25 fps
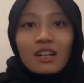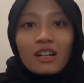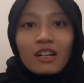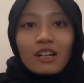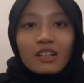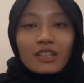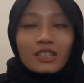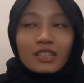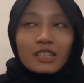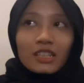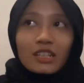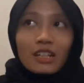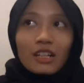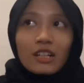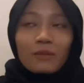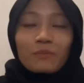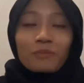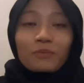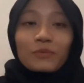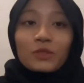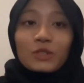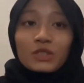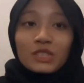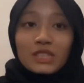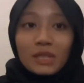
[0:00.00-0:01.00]
Okay,
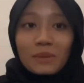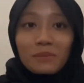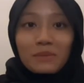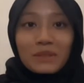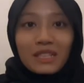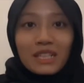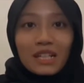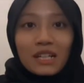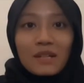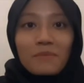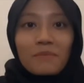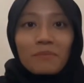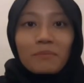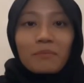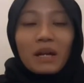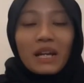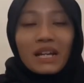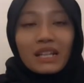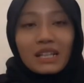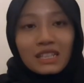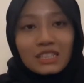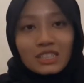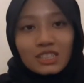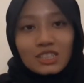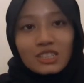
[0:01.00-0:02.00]
to sum it up,
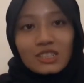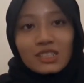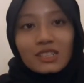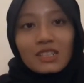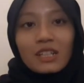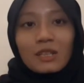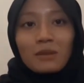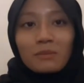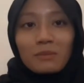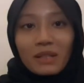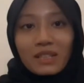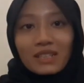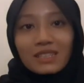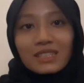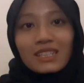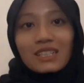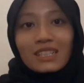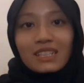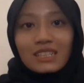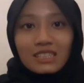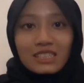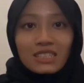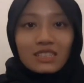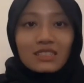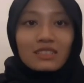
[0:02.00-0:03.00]
bilateral and
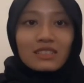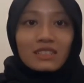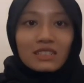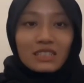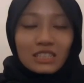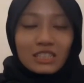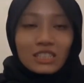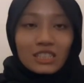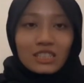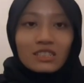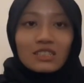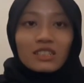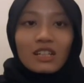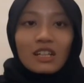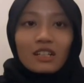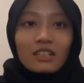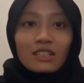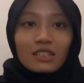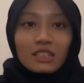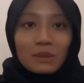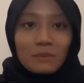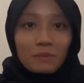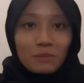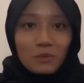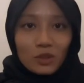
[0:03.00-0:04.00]
multilateral relations are
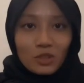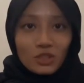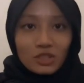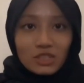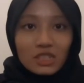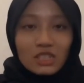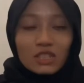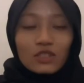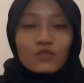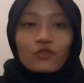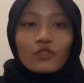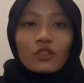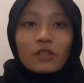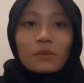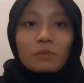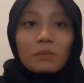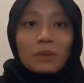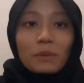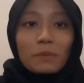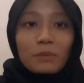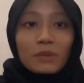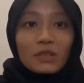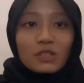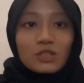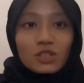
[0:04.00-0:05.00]
important for
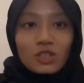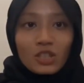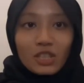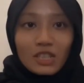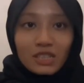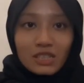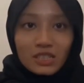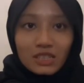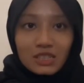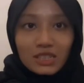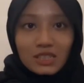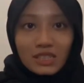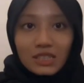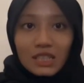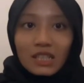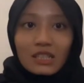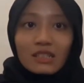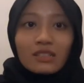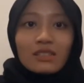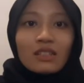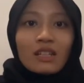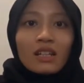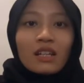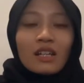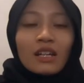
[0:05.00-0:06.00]
people to understand,
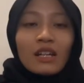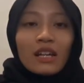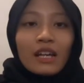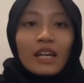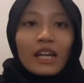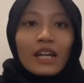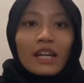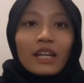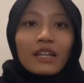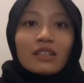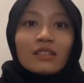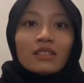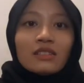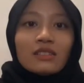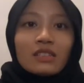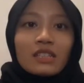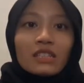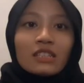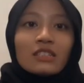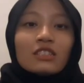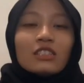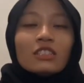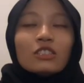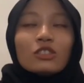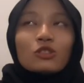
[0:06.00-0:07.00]
and they
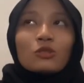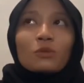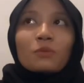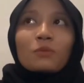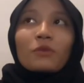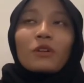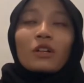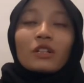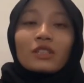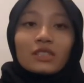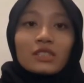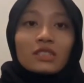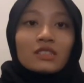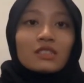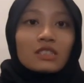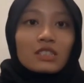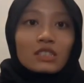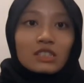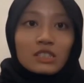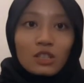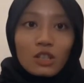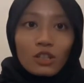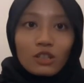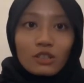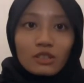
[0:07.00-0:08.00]
need to broaden
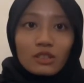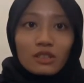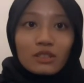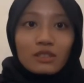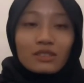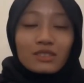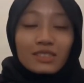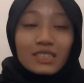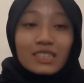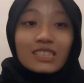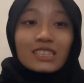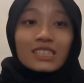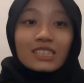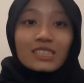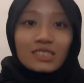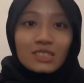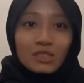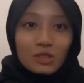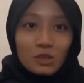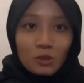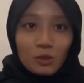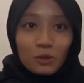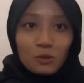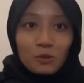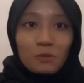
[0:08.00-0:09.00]
this
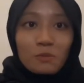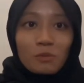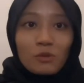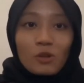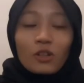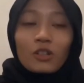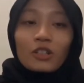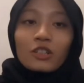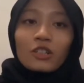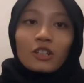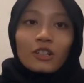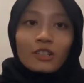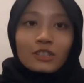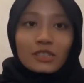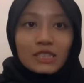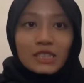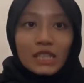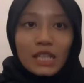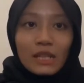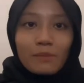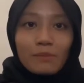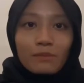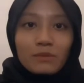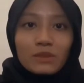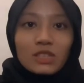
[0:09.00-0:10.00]
scope or
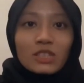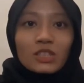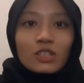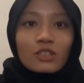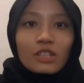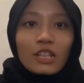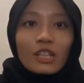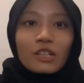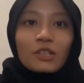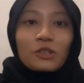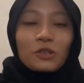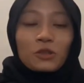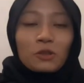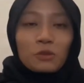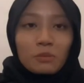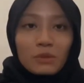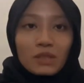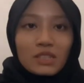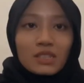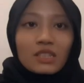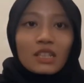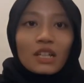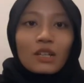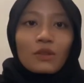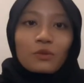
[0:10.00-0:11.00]
concept so that
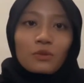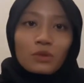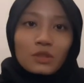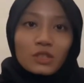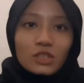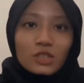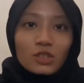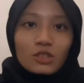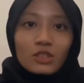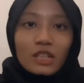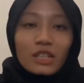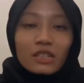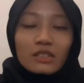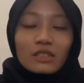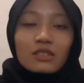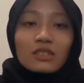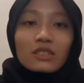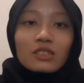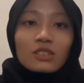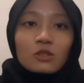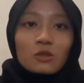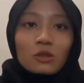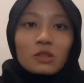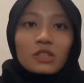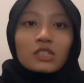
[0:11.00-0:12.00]
humans can work together
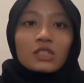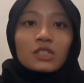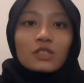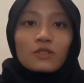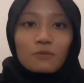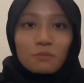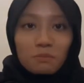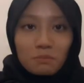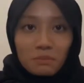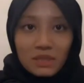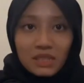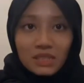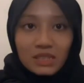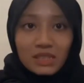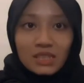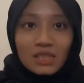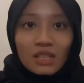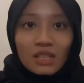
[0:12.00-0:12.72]
to achieve peace.